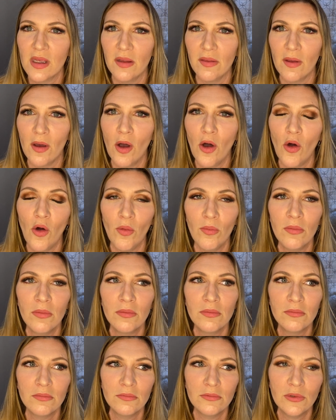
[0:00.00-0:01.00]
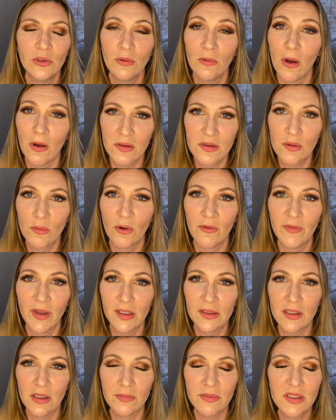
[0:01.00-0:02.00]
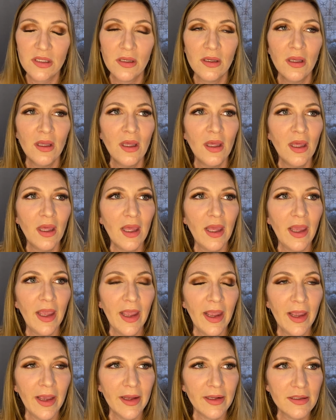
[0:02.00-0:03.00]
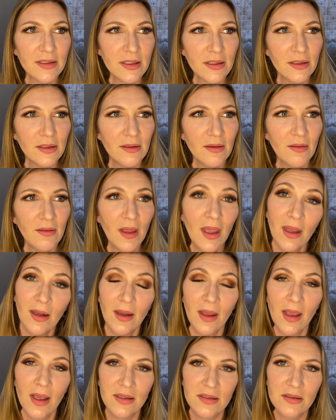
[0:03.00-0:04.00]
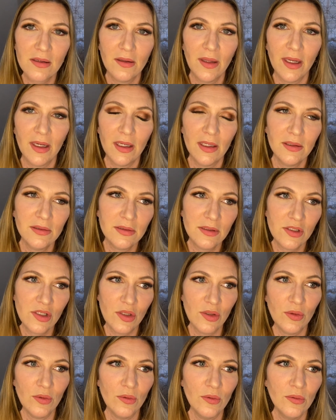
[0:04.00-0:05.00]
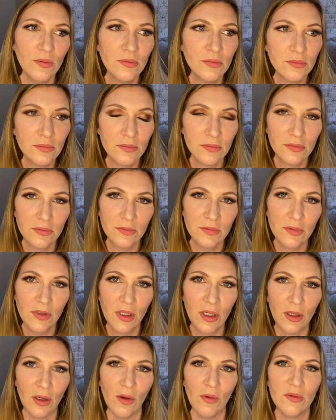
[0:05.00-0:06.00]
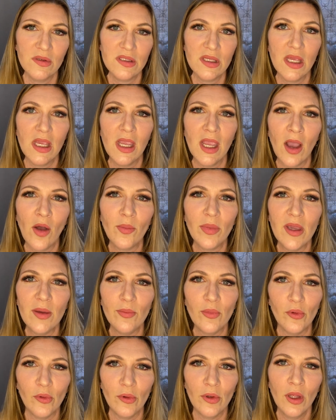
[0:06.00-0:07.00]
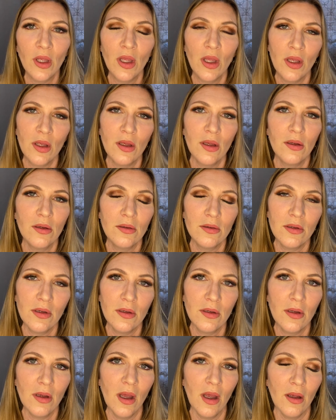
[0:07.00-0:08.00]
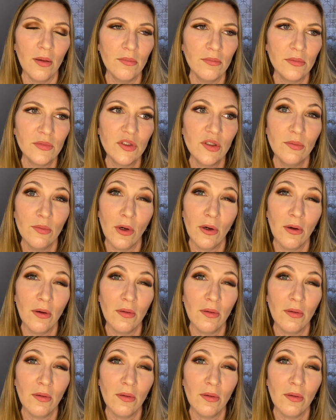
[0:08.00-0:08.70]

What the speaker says: the home who also were victims, and then escalated to, seeking out people to murder